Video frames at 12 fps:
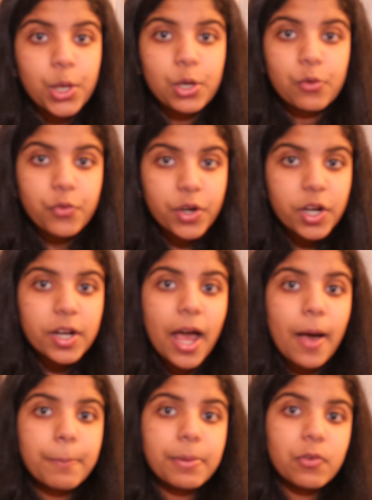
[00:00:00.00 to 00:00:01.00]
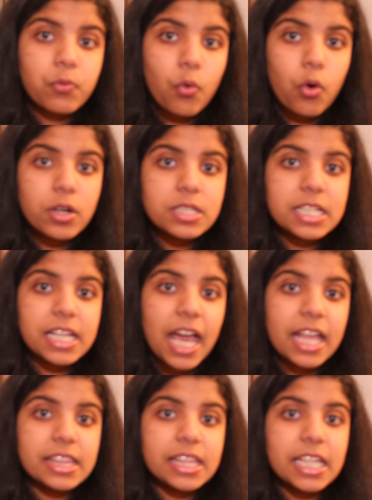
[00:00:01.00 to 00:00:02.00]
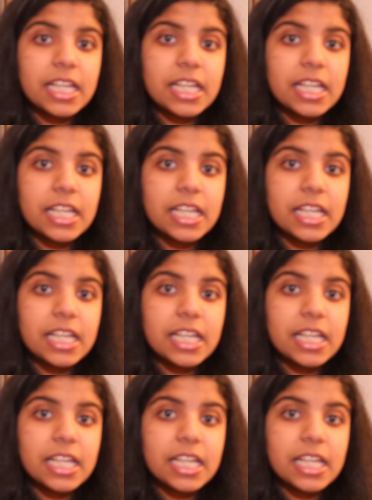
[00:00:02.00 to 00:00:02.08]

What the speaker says: you figured out before to get